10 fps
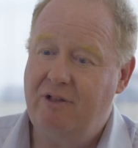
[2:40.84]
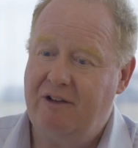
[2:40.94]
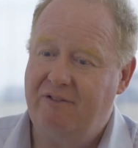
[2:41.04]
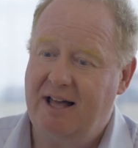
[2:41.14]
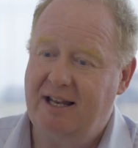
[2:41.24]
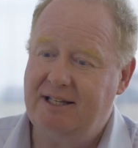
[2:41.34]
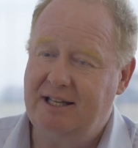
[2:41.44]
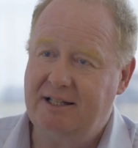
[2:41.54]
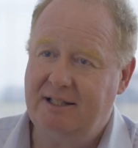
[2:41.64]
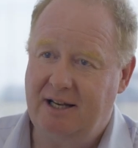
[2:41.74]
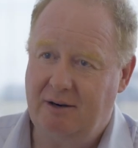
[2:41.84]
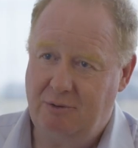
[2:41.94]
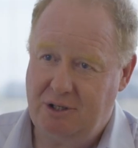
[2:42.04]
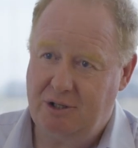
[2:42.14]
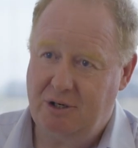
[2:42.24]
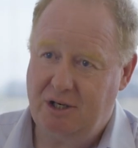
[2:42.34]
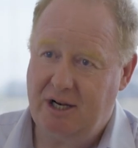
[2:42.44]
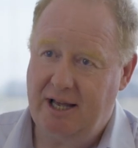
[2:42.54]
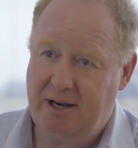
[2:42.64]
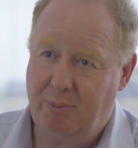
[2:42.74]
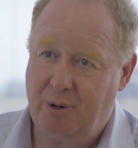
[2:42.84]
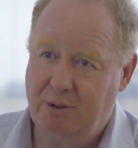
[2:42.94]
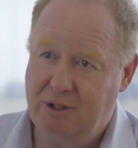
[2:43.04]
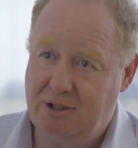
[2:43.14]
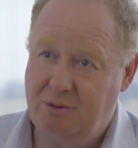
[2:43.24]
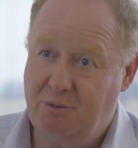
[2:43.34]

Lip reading: they've validated that a research-led approach is